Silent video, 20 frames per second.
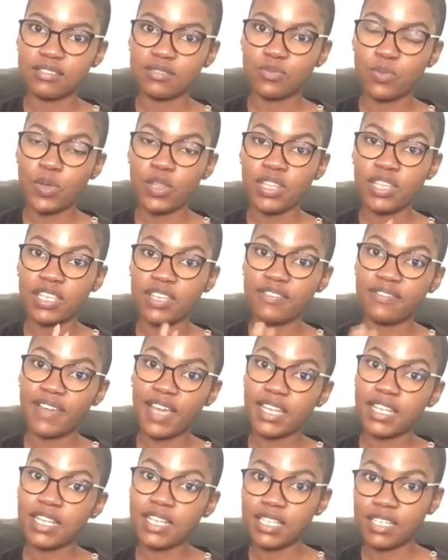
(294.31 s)
when they
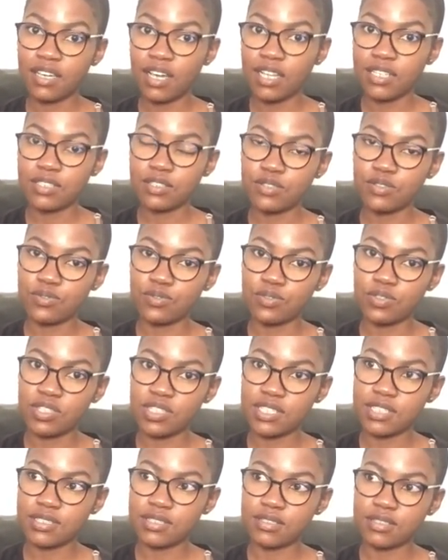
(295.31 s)
finally got to
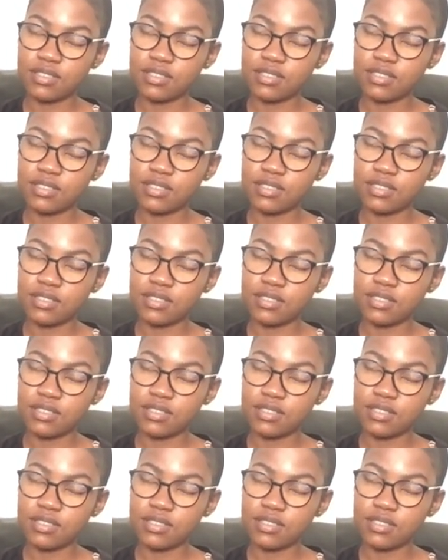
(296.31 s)
the